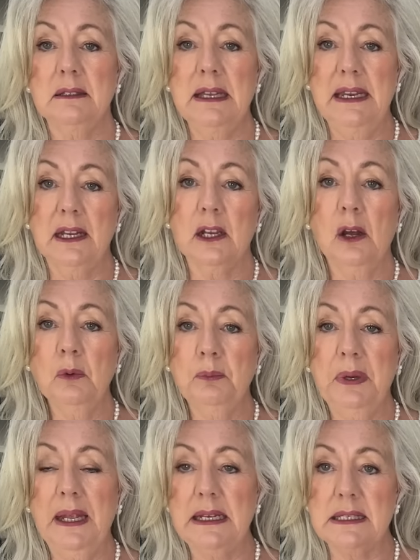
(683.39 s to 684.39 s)
in a cold
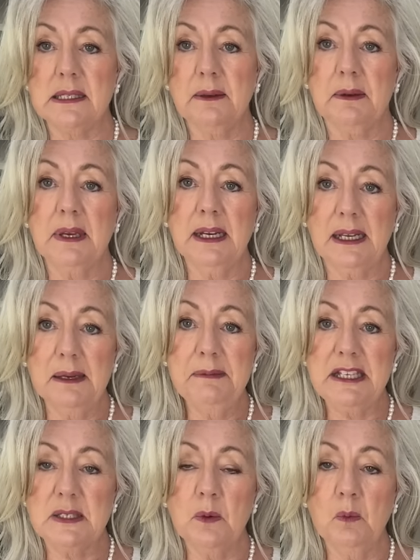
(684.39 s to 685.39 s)
place, I've got to come
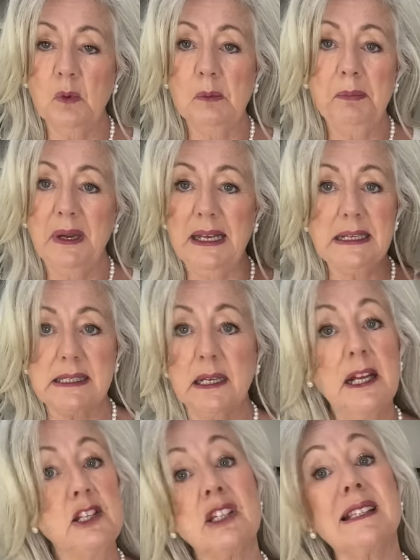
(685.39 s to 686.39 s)
into a warm place and
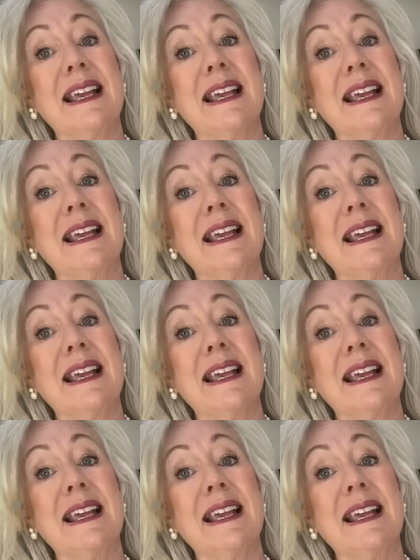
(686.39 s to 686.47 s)
I just